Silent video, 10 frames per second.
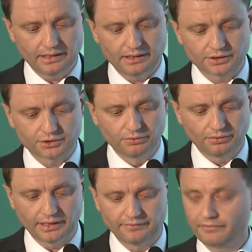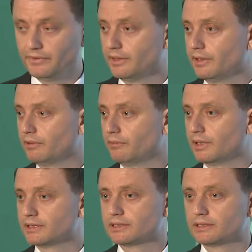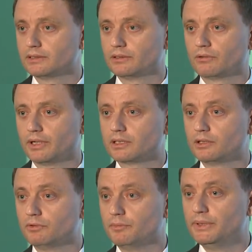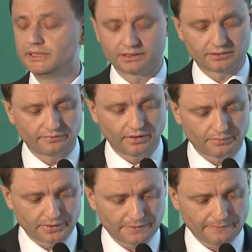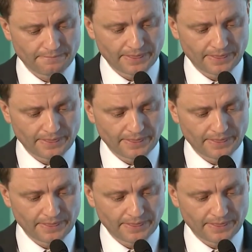and sure everything what's connected with business environment.